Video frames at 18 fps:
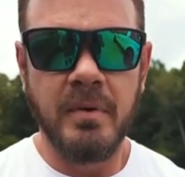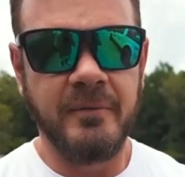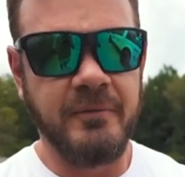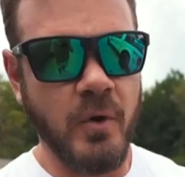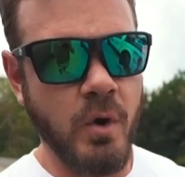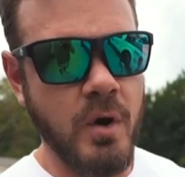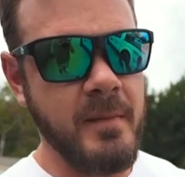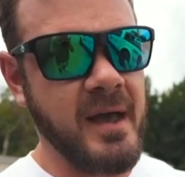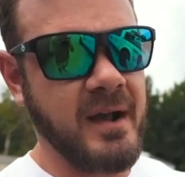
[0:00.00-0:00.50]

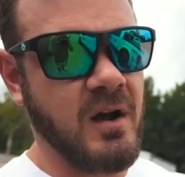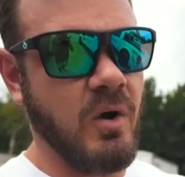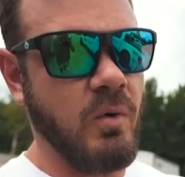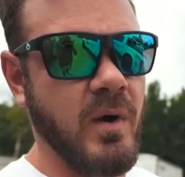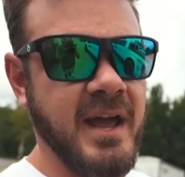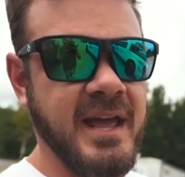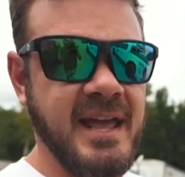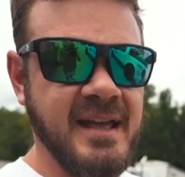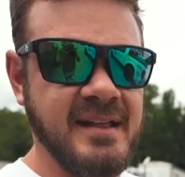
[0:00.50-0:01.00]
before we make our
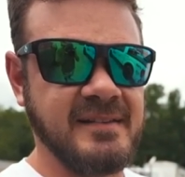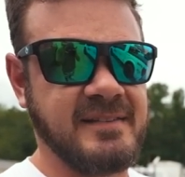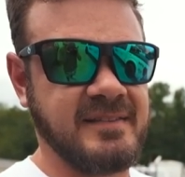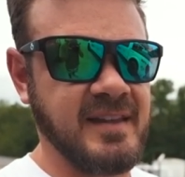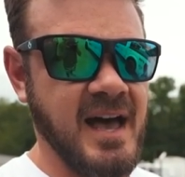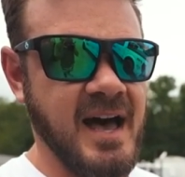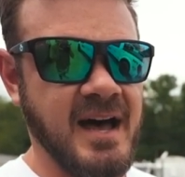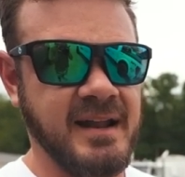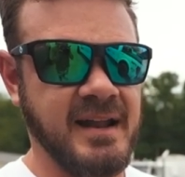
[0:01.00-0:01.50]
way
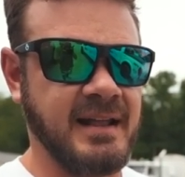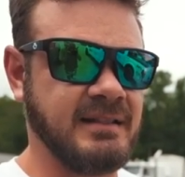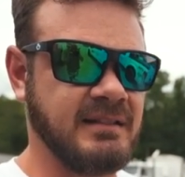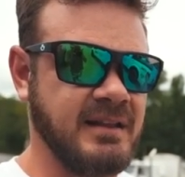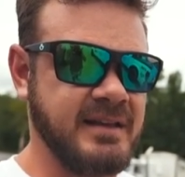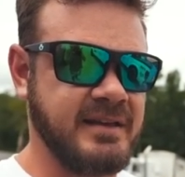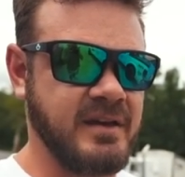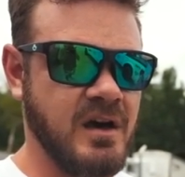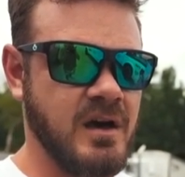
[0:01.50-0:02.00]
inside and
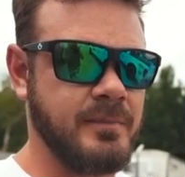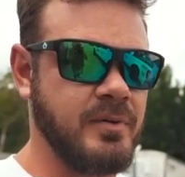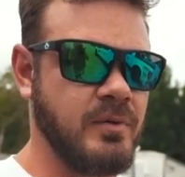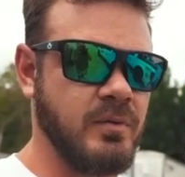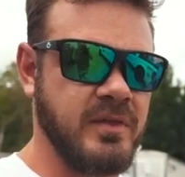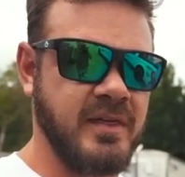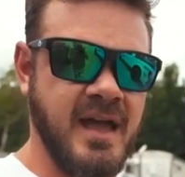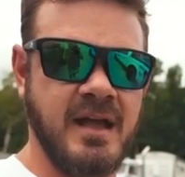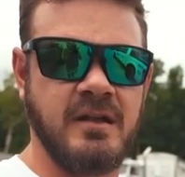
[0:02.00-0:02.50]
link up
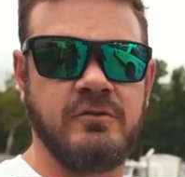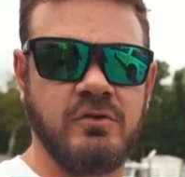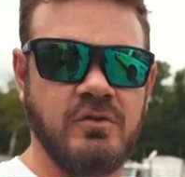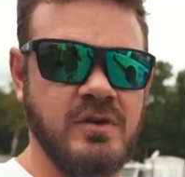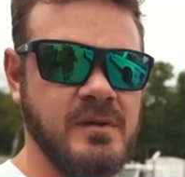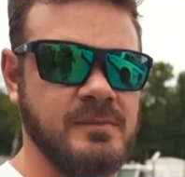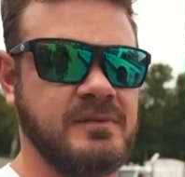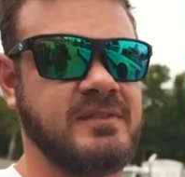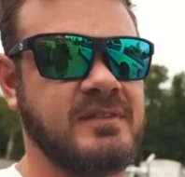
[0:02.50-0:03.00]
with Andrew
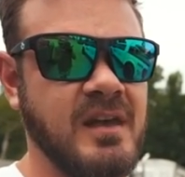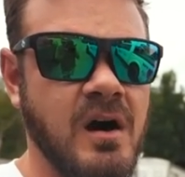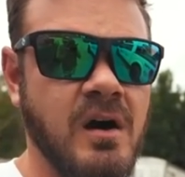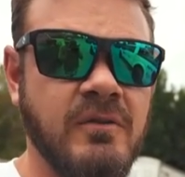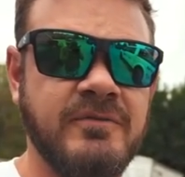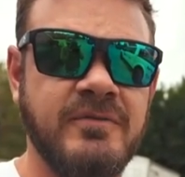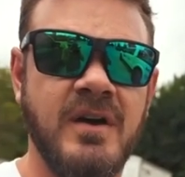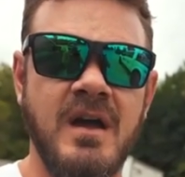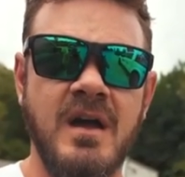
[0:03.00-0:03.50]

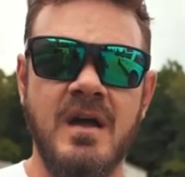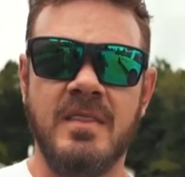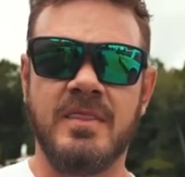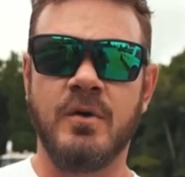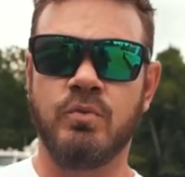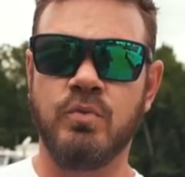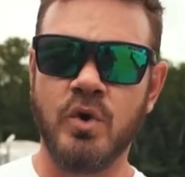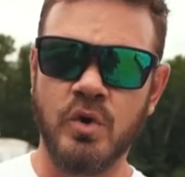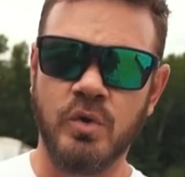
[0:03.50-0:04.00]
himself,
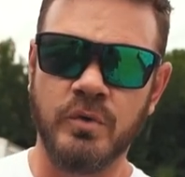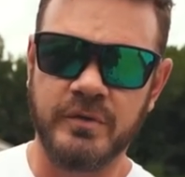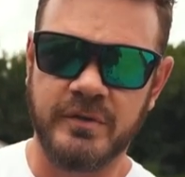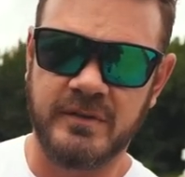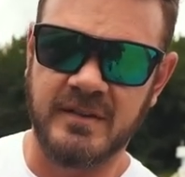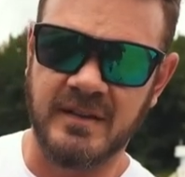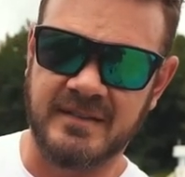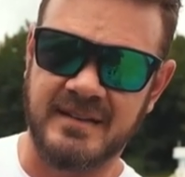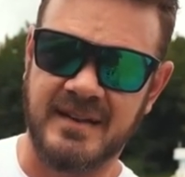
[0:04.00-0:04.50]
the
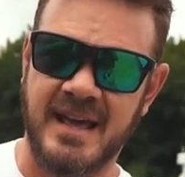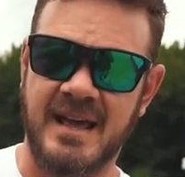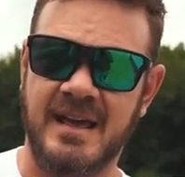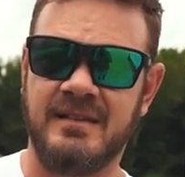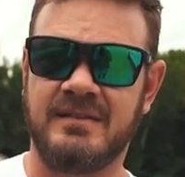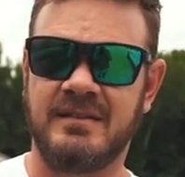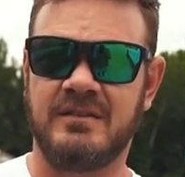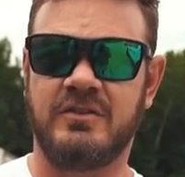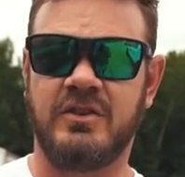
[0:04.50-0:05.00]
rules to today's